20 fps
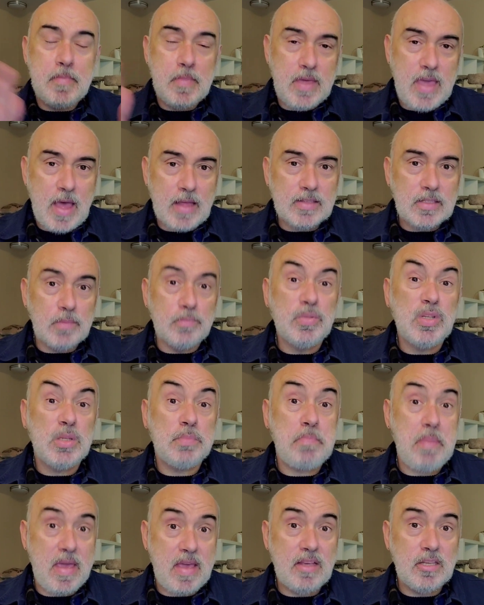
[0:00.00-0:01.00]
get some
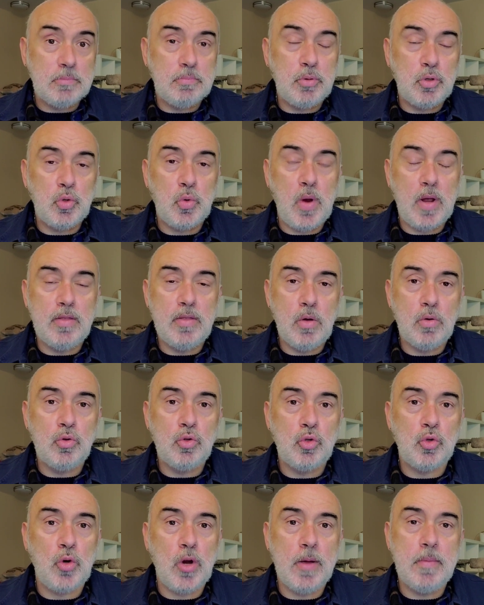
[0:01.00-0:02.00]
space between those
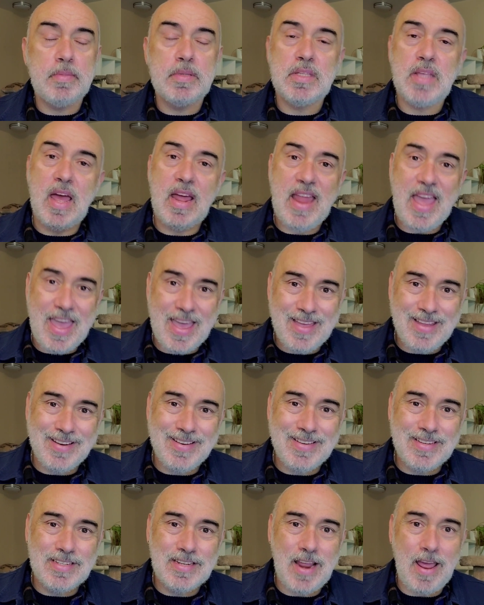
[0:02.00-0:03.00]
trips that
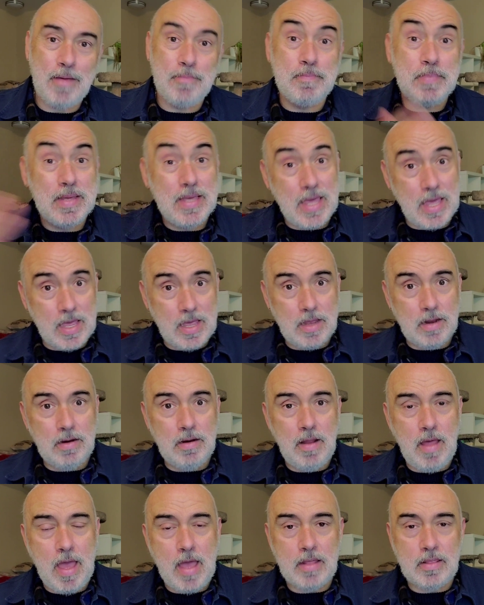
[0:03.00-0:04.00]
end and
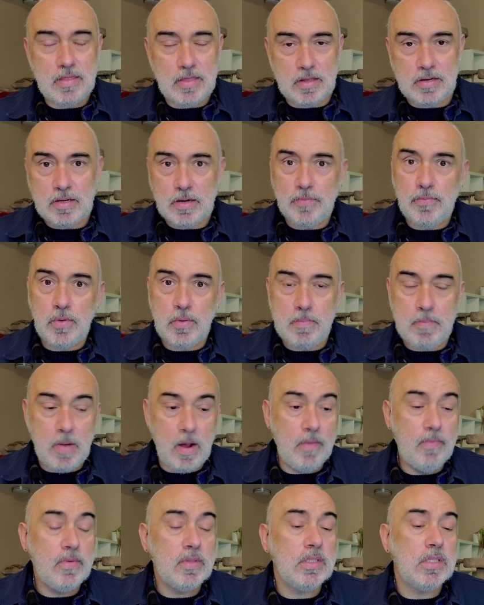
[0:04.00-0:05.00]
begin at the different
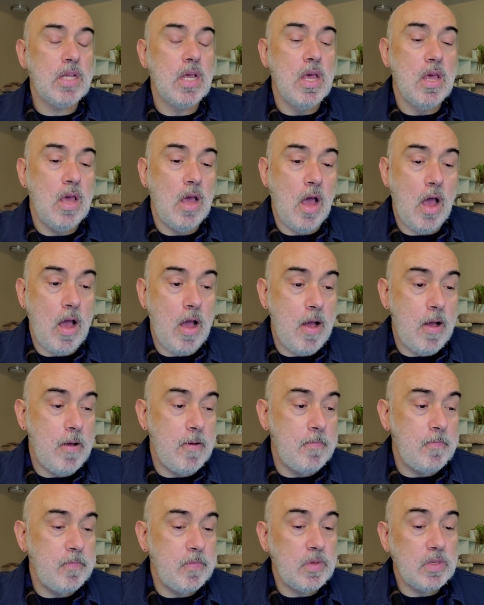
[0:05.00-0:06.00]
months.
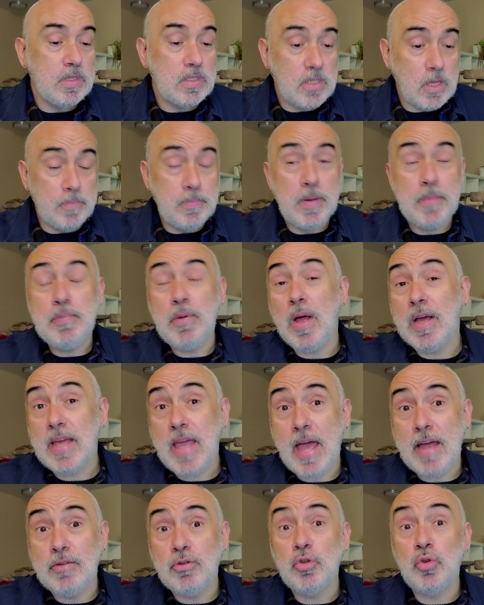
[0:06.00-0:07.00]
Some people,
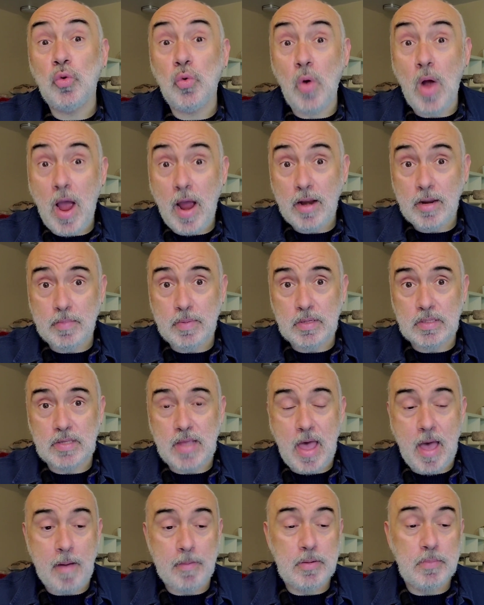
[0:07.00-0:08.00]
again, try to be
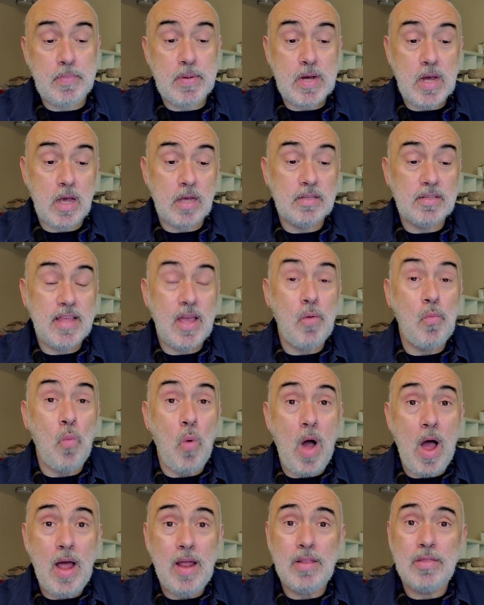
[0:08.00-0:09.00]
sapped because they
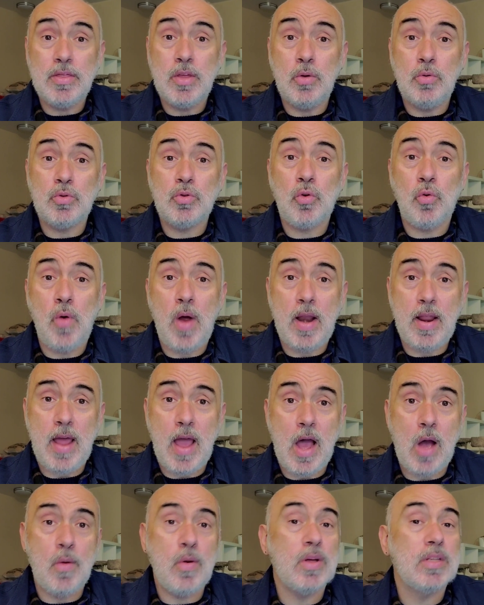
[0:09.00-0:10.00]
want those credit
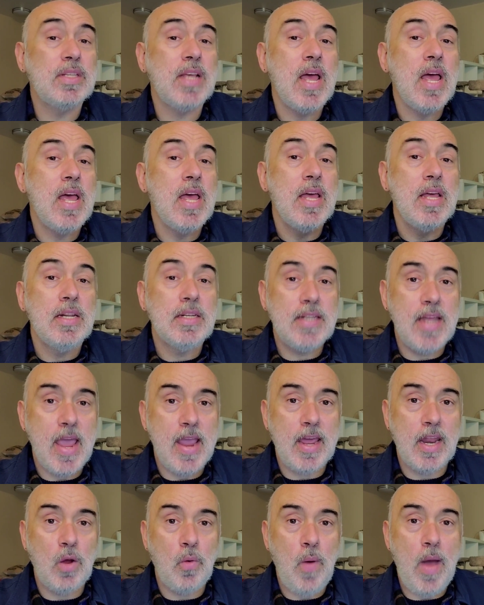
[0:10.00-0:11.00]
hours
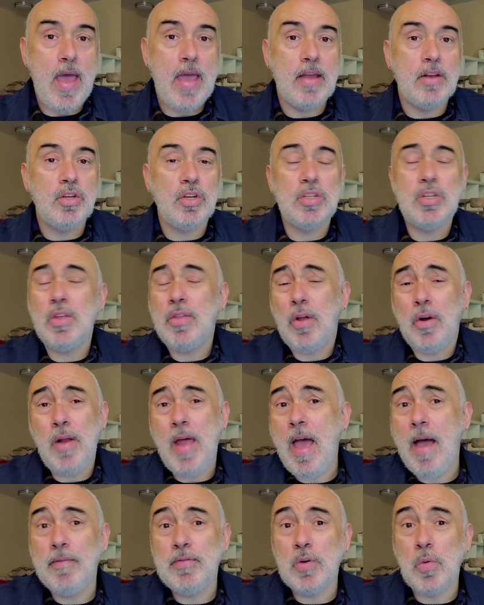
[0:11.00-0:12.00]
taken away just so they don't
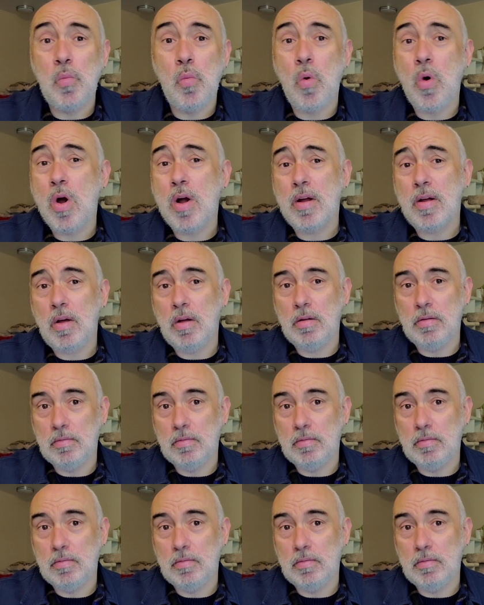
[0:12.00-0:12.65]
have to work